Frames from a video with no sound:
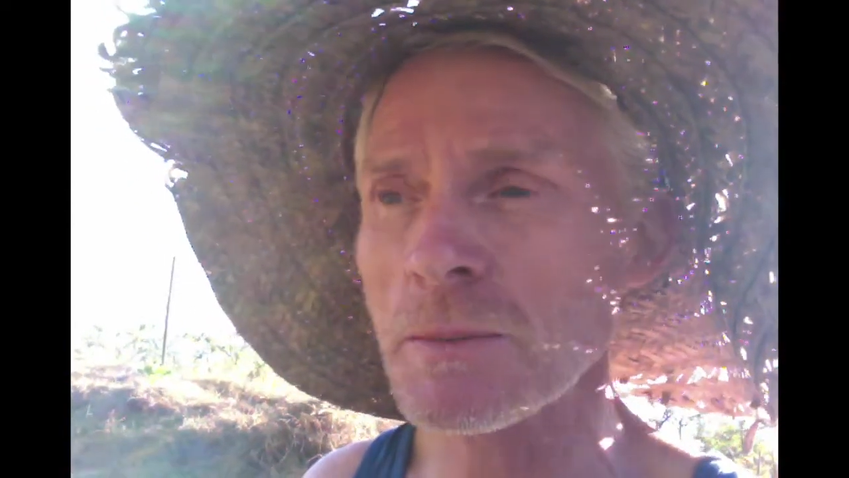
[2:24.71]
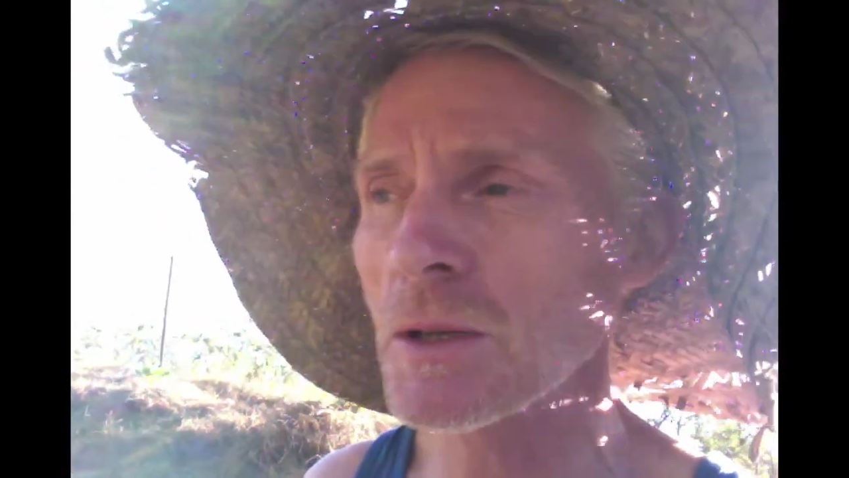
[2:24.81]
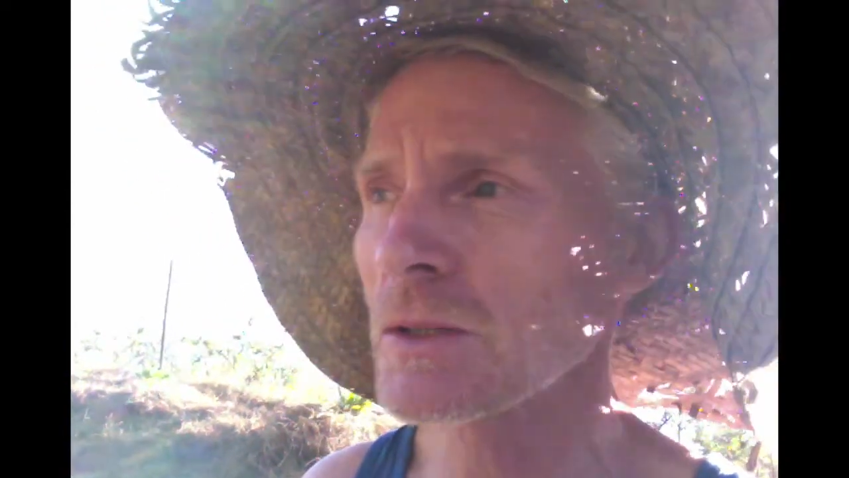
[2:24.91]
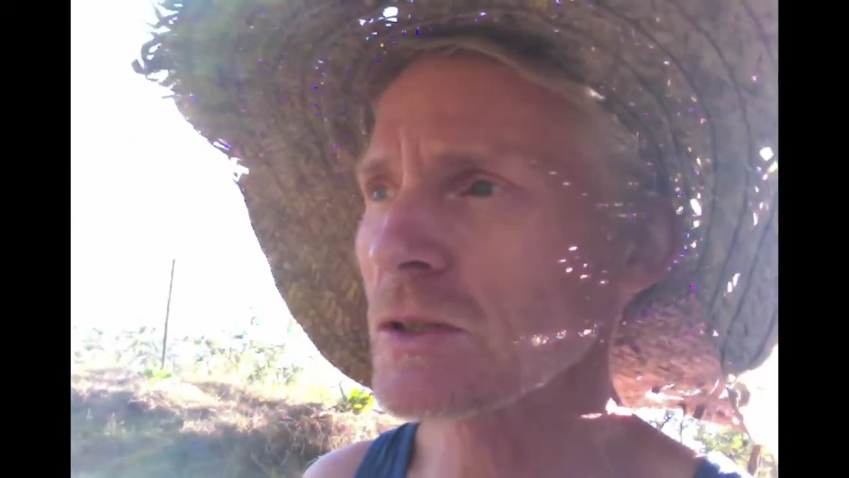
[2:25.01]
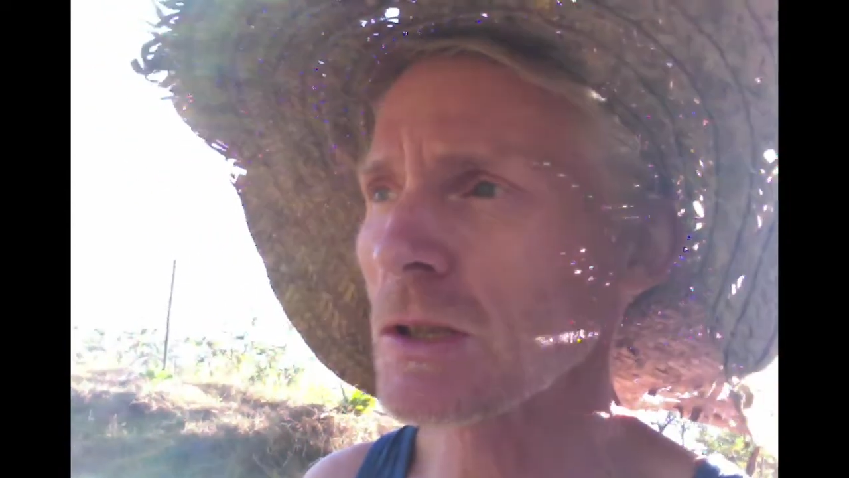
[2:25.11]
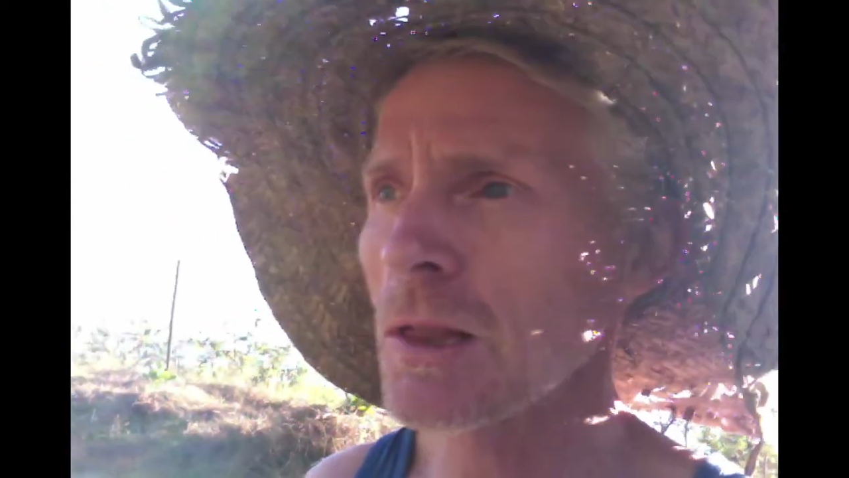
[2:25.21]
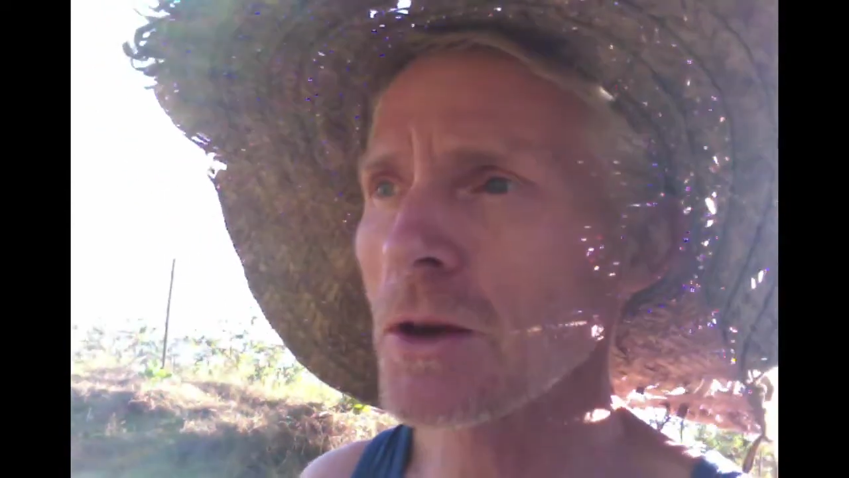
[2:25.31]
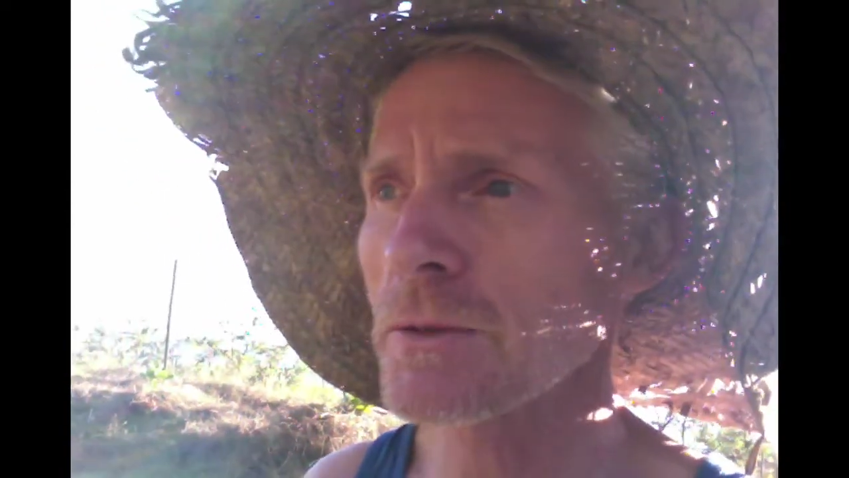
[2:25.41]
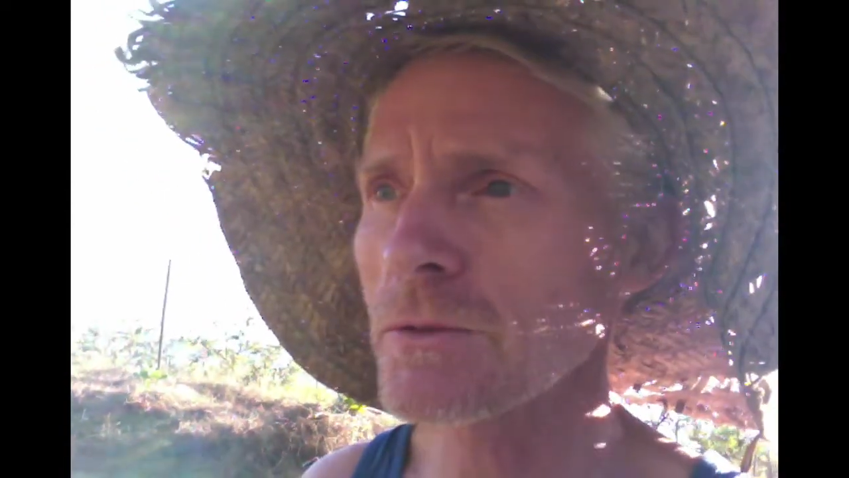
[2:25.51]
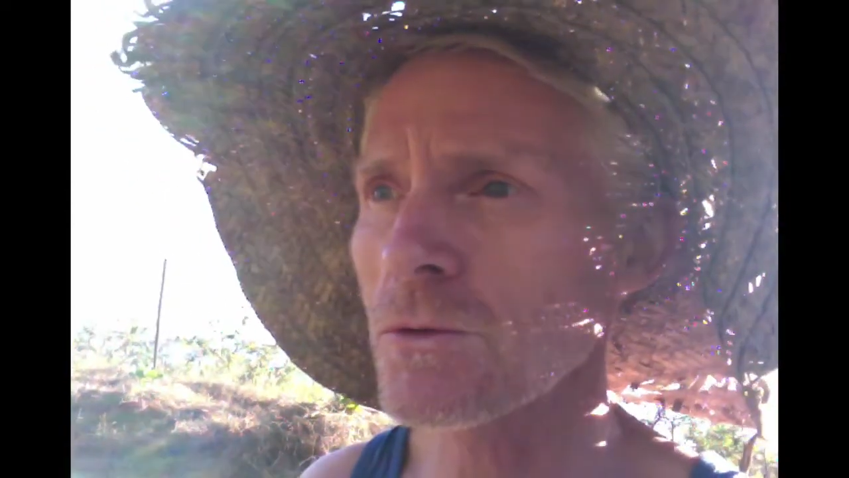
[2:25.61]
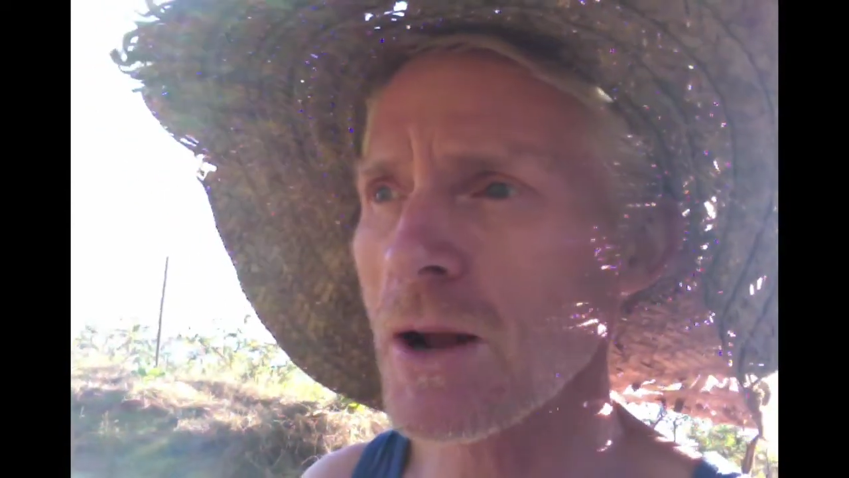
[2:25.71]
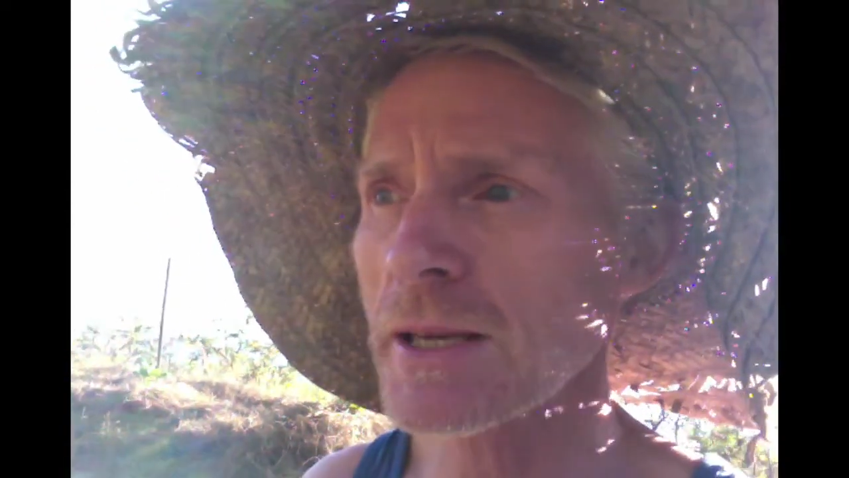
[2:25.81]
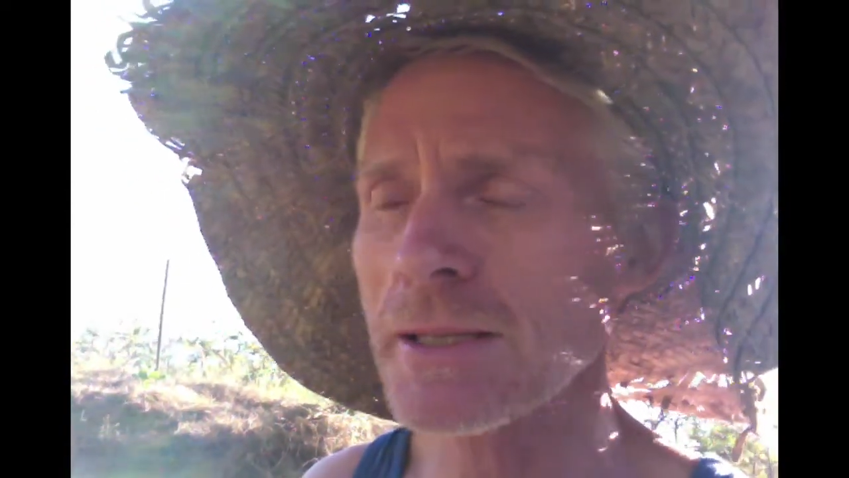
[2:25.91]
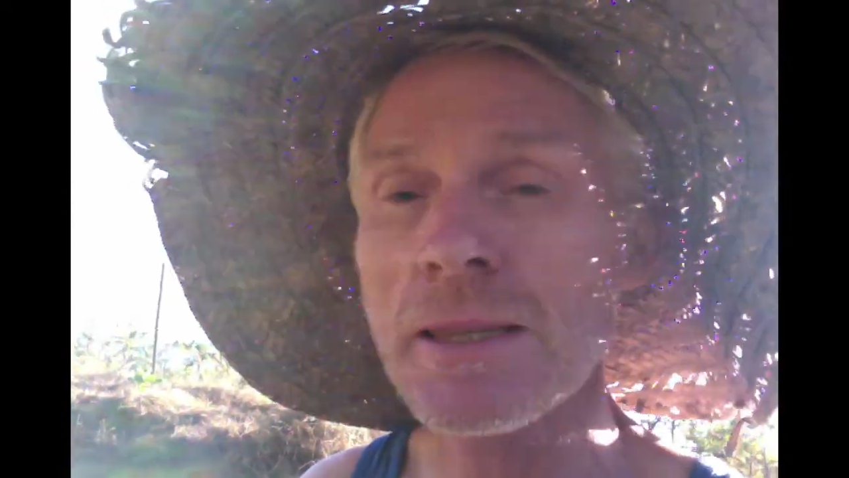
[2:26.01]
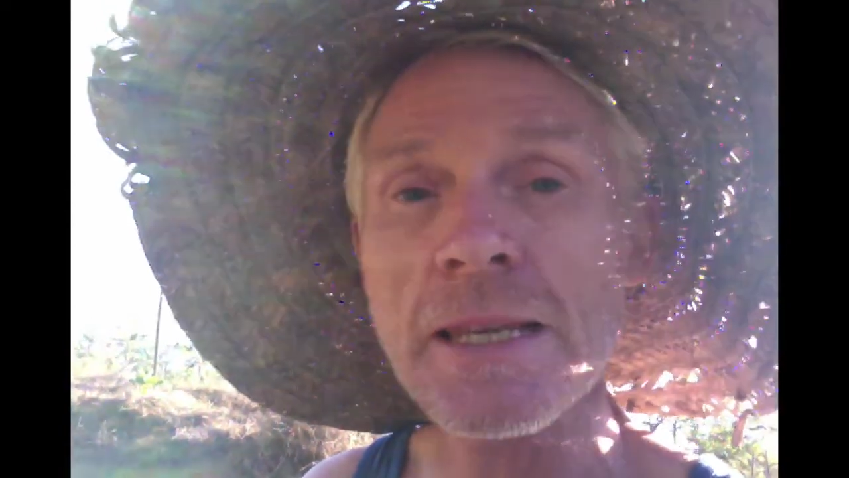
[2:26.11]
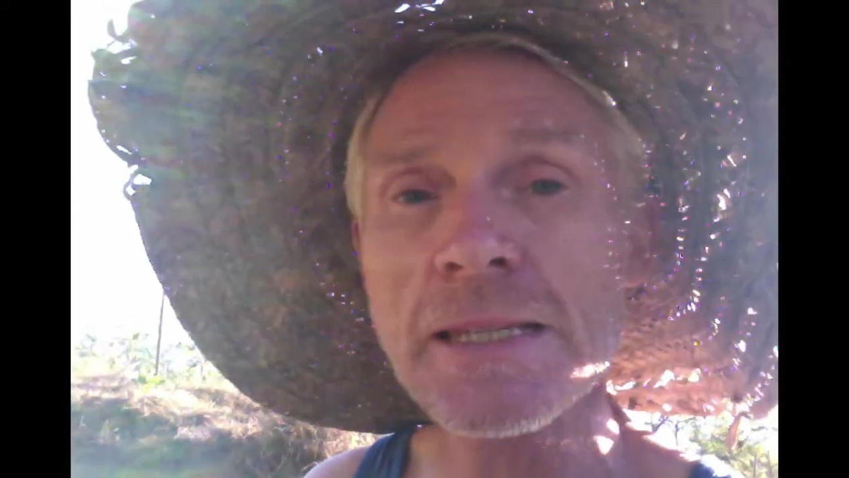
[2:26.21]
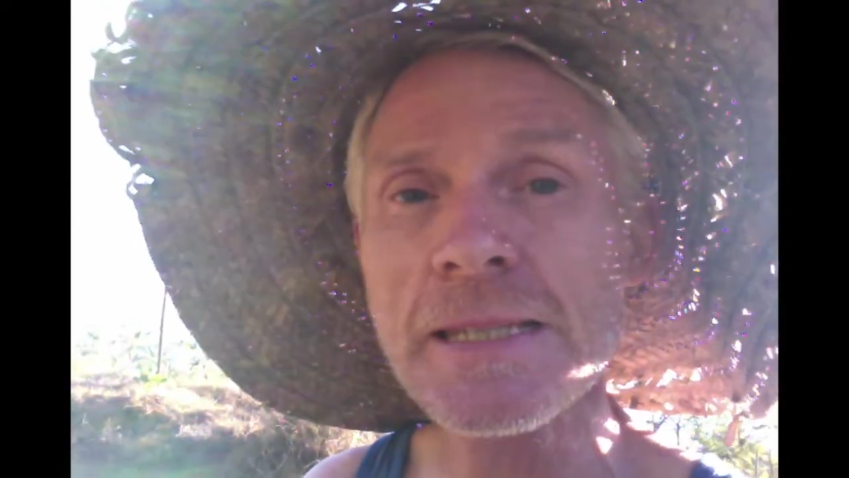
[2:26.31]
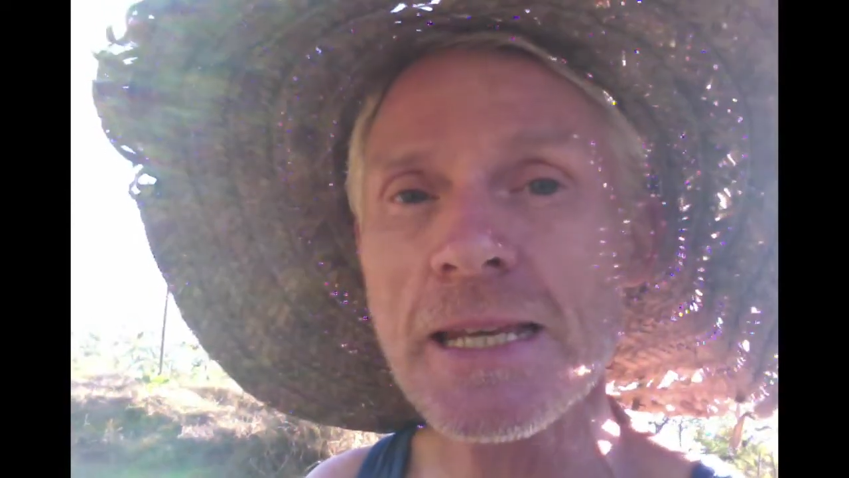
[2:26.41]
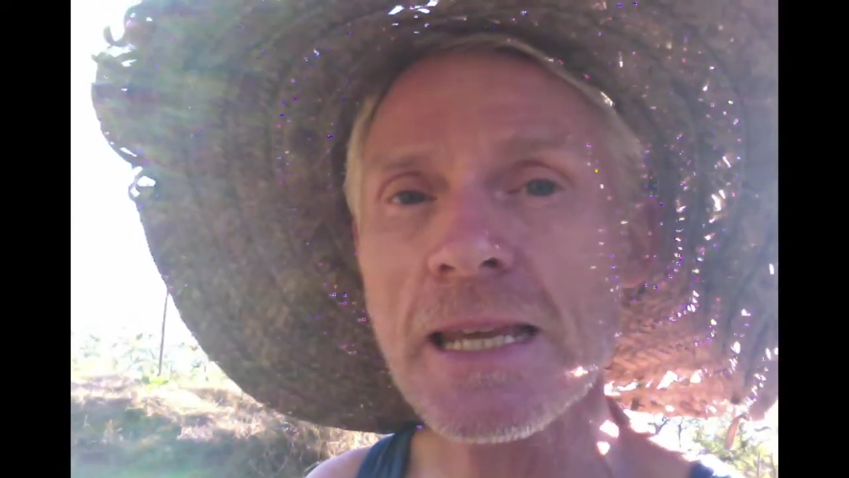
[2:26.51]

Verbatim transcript: because there's a lot of grass and things in